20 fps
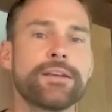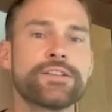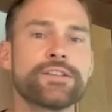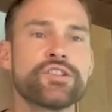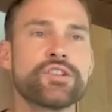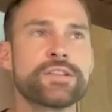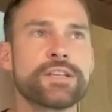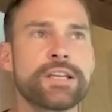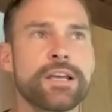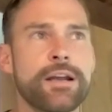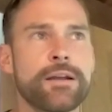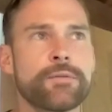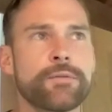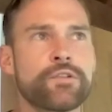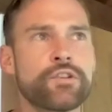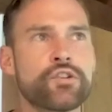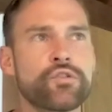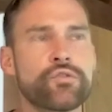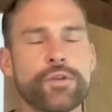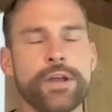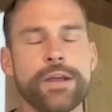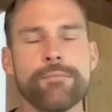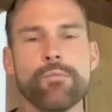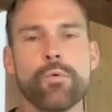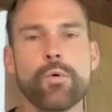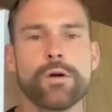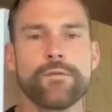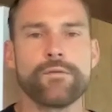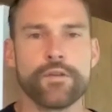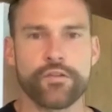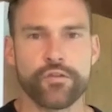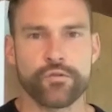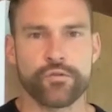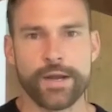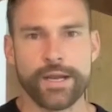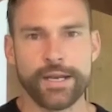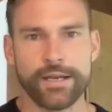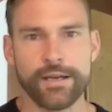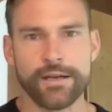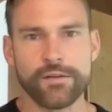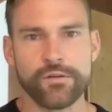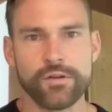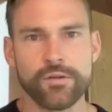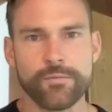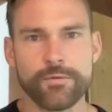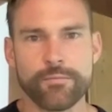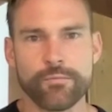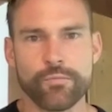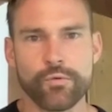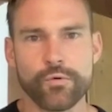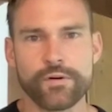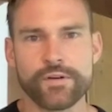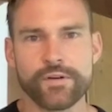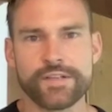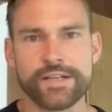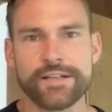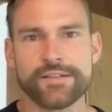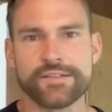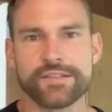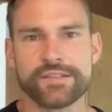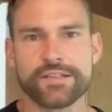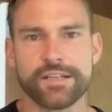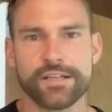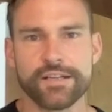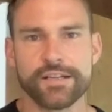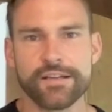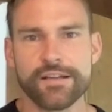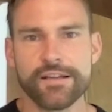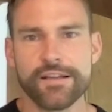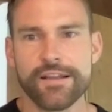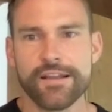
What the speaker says: just kind of create more of a threat and a little bit more intensity.